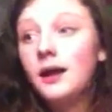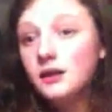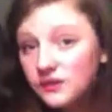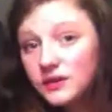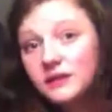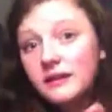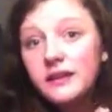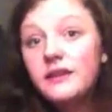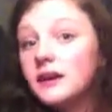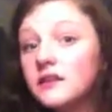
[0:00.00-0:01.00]
And
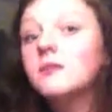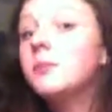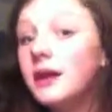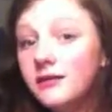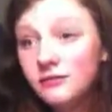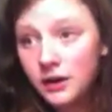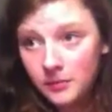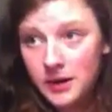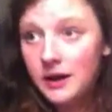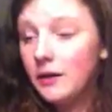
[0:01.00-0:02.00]
obviously they are split
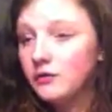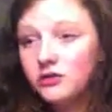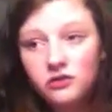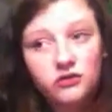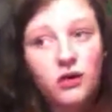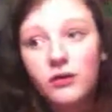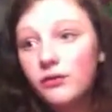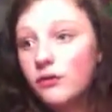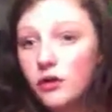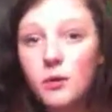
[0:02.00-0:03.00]
right about now. I was just
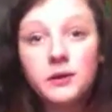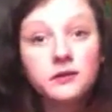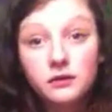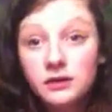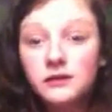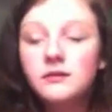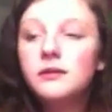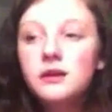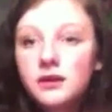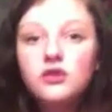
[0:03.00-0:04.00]
scrolling through the comments on
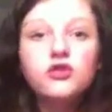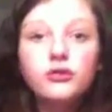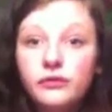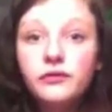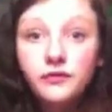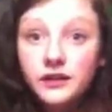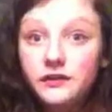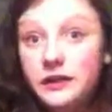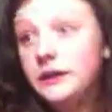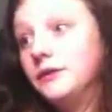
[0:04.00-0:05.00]
his truth
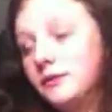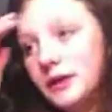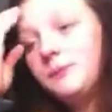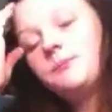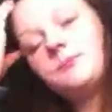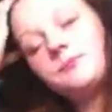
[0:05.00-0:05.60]
video, right?